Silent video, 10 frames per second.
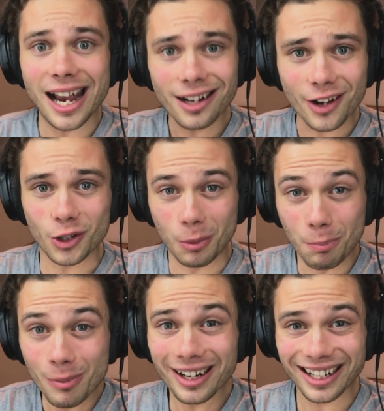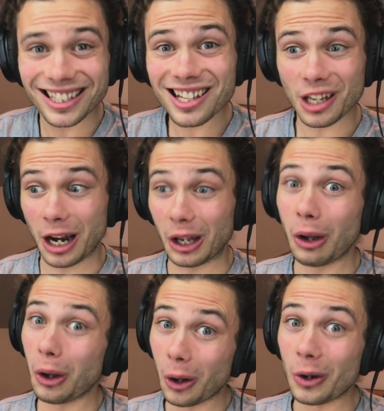800 minutes, that's a
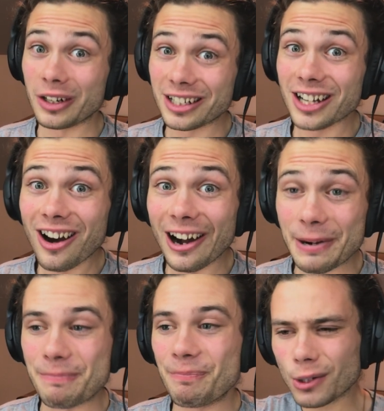lot of time.